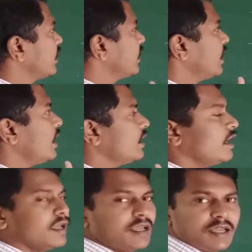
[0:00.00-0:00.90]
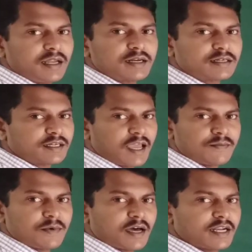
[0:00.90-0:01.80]
AAA
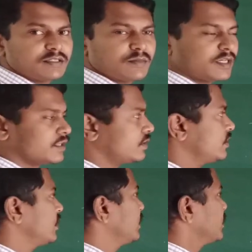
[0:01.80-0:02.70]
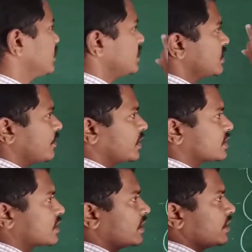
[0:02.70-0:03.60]
type arrangement. This is the
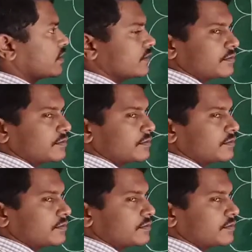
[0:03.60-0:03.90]
first layer